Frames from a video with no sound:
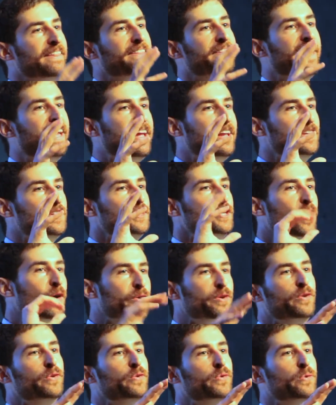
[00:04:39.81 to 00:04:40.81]
they
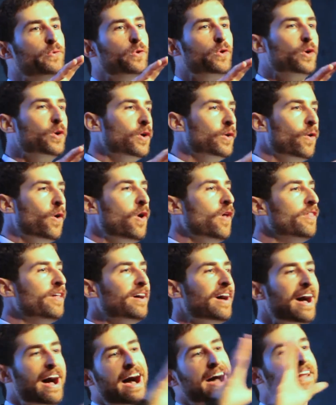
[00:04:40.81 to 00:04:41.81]
show you all
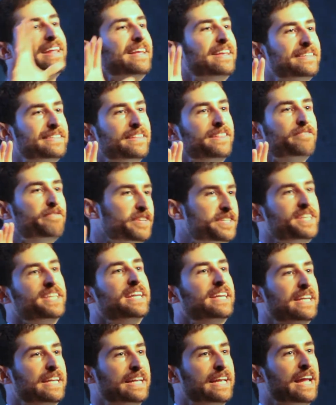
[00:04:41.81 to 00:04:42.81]
the hotties in the
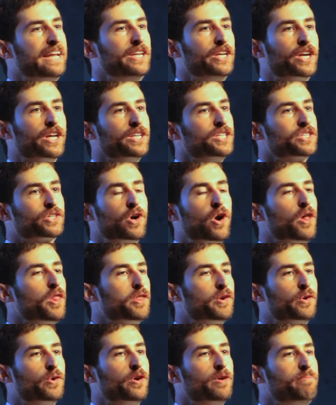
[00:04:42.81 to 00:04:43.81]
vicinity, and you can
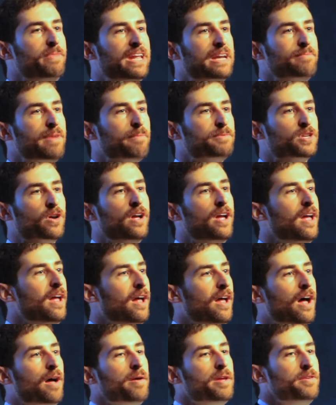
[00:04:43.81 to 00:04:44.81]
scroll through and meet them up. So
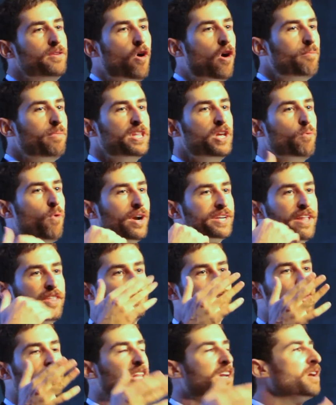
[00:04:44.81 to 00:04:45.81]
they normally walk down
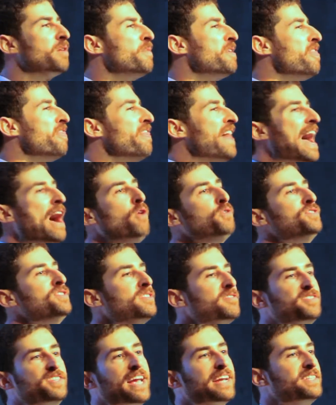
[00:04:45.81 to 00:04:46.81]
the street, there could be
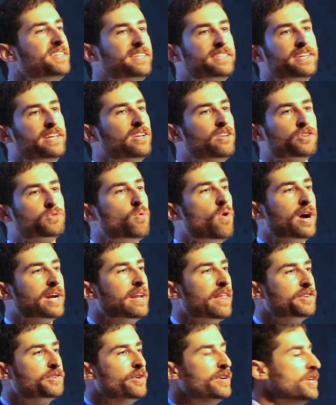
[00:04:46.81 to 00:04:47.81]
thousands of sexy singles
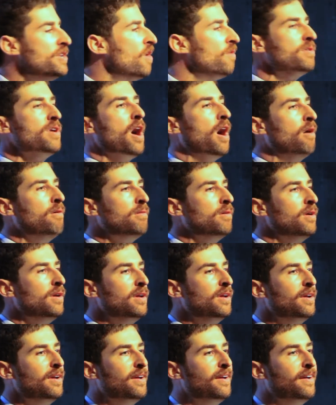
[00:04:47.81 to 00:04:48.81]
walking down the street. You don't know.
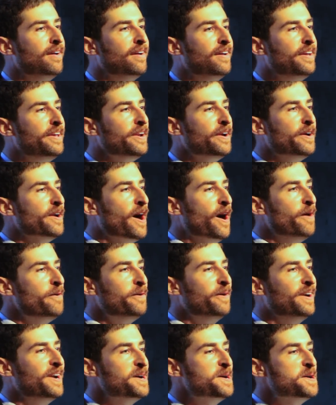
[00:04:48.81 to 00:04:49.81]
You don't
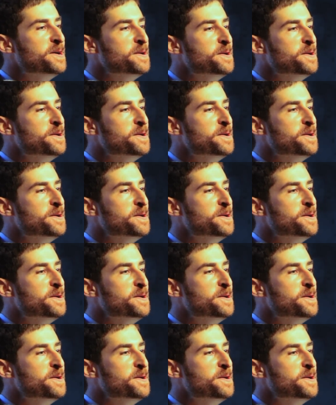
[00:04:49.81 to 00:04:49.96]
know.